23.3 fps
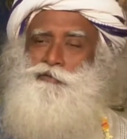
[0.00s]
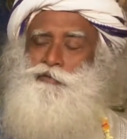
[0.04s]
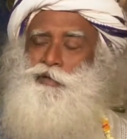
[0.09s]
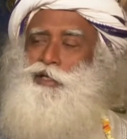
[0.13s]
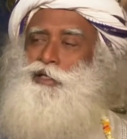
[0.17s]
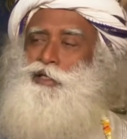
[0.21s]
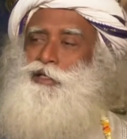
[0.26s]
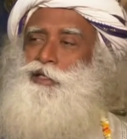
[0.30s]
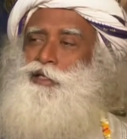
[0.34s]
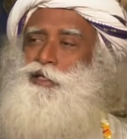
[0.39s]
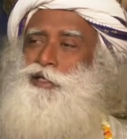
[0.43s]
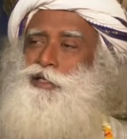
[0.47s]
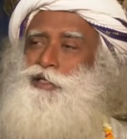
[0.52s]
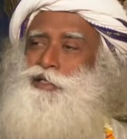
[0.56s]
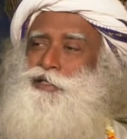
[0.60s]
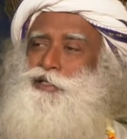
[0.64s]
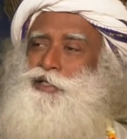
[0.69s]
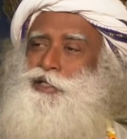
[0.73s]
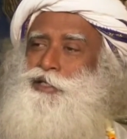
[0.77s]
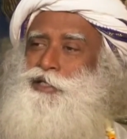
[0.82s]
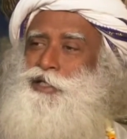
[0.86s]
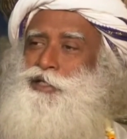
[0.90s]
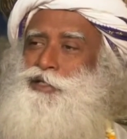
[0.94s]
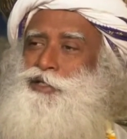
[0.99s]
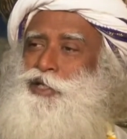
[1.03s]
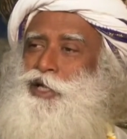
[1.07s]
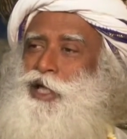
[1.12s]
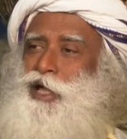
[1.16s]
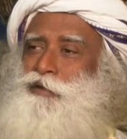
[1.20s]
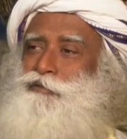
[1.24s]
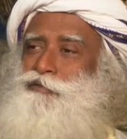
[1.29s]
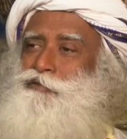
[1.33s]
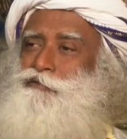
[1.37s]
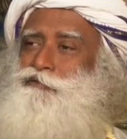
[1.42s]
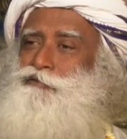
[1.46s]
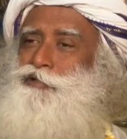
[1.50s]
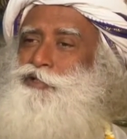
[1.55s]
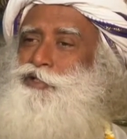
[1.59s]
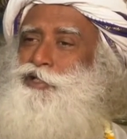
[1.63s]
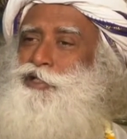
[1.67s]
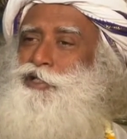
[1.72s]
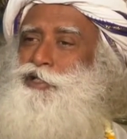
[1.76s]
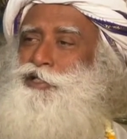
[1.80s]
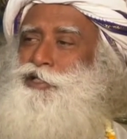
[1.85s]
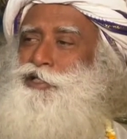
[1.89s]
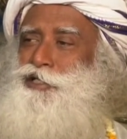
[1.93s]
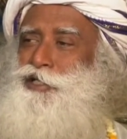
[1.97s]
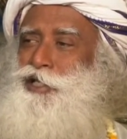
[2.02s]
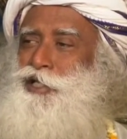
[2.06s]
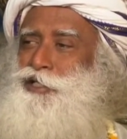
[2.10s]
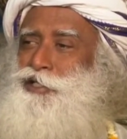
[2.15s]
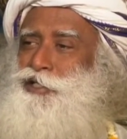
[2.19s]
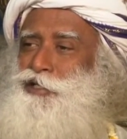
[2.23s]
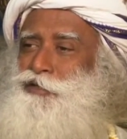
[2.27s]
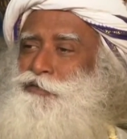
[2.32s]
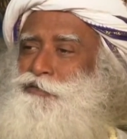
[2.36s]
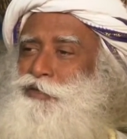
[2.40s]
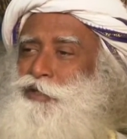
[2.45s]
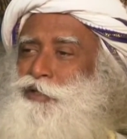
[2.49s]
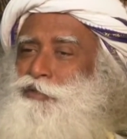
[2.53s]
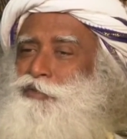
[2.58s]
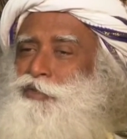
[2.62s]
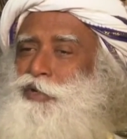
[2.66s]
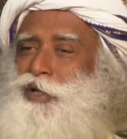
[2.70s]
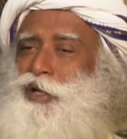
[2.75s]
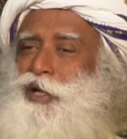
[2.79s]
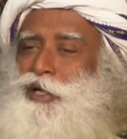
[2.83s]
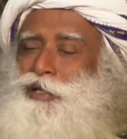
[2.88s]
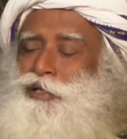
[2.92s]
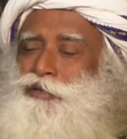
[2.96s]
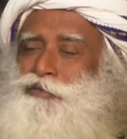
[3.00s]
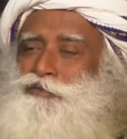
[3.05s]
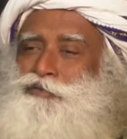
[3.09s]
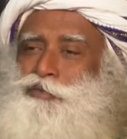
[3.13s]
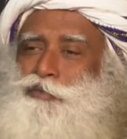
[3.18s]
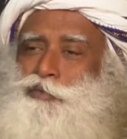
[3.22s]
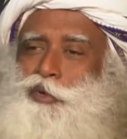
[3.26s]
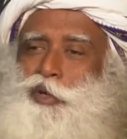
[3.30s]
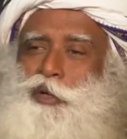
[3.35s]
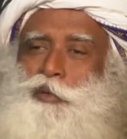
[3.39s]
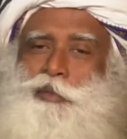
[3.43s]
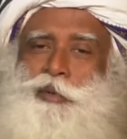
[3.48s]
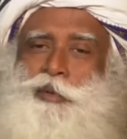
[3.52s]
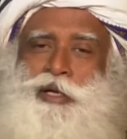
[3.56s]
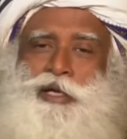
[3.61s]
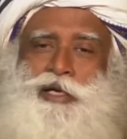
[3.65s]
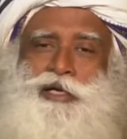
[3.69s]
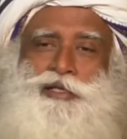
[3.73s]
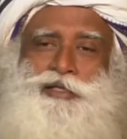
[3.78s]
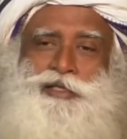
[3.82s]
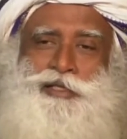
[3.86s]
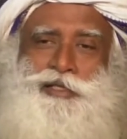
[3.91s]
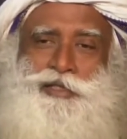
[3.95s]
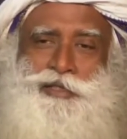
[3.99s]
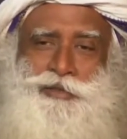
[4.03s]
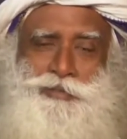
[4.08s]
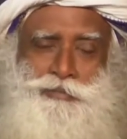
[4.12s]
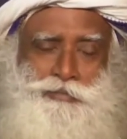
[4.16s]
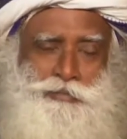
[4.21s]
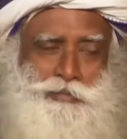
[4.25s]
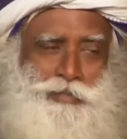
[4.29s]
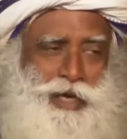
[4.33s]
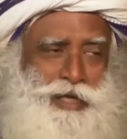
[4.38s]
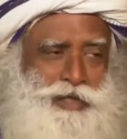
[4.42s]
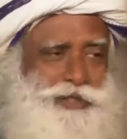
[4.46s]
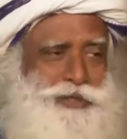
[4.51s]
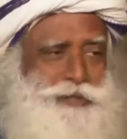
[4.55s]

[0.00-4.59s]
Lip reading: One thing is, he doesn't have the physical stature of other football players, he is much,